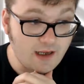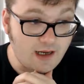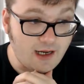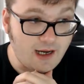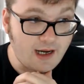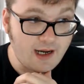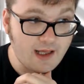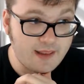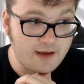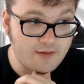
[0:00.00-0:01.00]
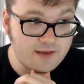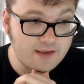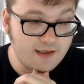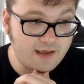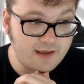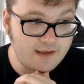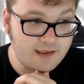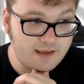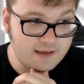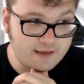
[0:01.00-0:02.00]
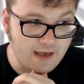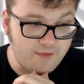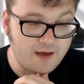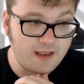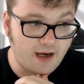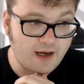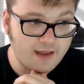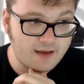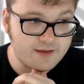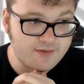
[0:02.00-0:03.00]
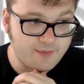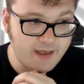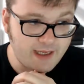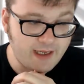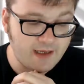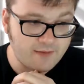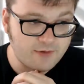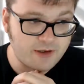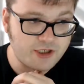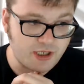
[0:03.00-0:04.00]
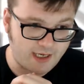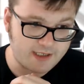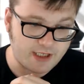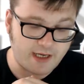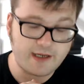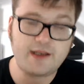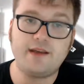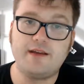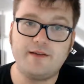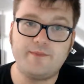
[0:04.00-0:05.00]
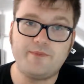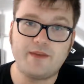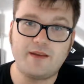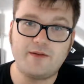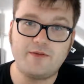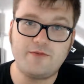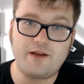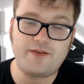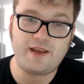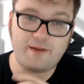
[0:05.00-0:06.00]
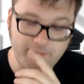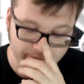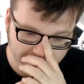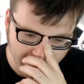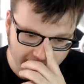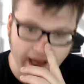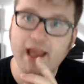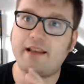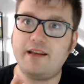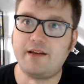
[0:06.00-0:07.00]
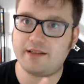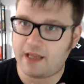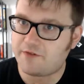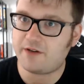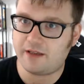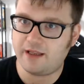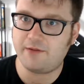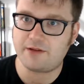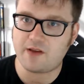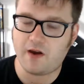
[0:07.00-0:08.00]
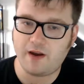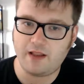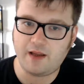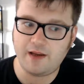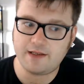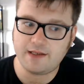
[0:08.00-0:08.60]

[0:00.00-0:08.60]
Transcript: There were definitely, the highlights for me were Jack Jack with him. Edna definitely was a highlight.